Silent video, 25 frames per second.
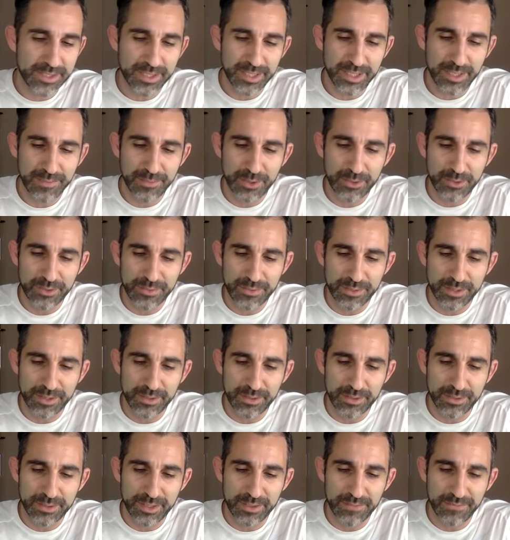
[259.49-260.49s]
Today, I'm gonna do something a
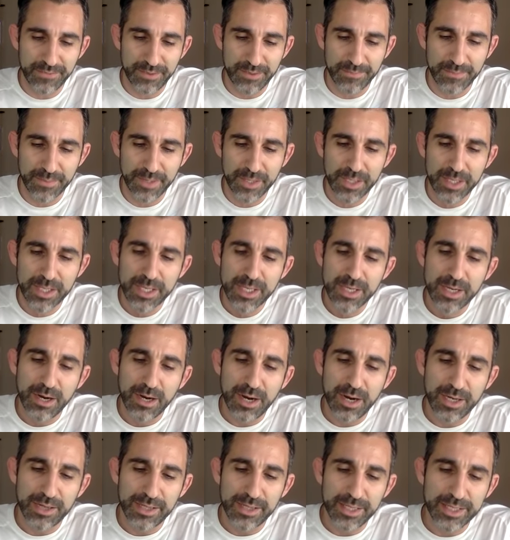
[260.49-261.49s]
little different.
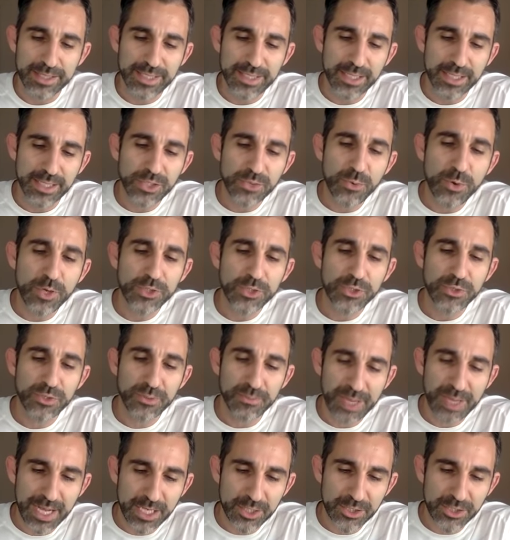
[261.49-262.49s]
All right, ladies, I just want you to
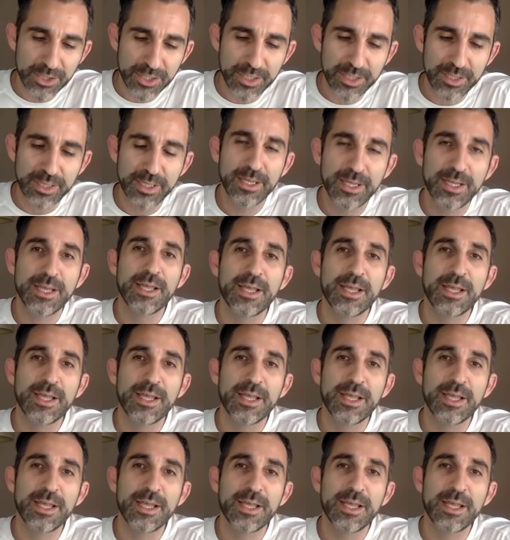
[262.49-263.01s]
imagine